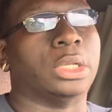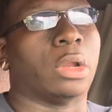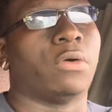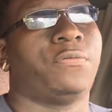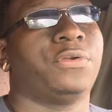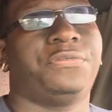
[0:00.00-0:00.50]

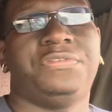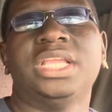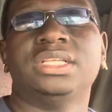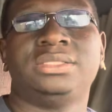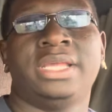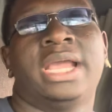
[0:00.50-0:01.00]
for the
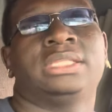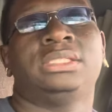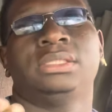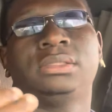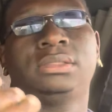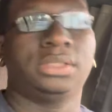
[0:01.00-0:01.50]
fees,
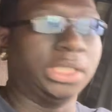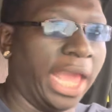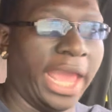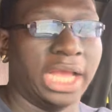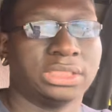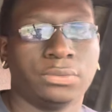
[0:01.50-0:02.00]
taxes,
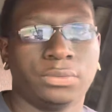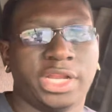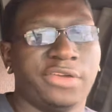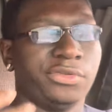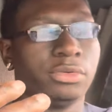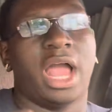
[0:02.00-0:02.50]
gas, or
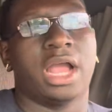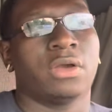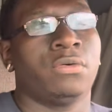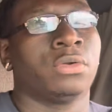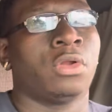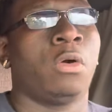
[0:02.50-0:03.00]
whatever you got
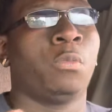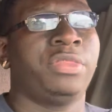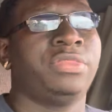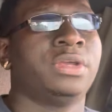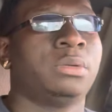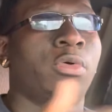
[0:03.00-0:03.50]
going on with
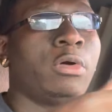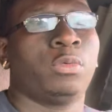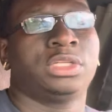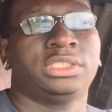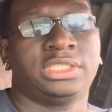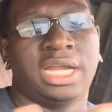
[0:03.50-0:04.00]
them, or
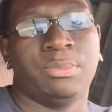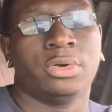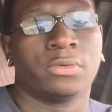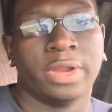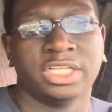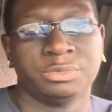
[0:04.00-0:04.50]
what's the type of
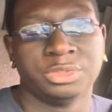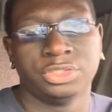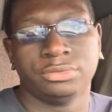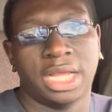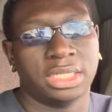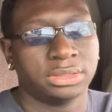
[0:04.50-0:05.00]
arrangements you
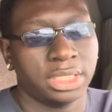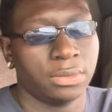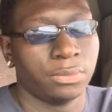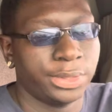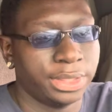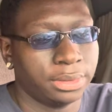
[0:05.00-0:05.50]
got set up
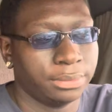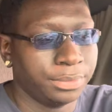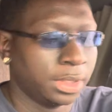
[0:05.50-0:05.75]
with them.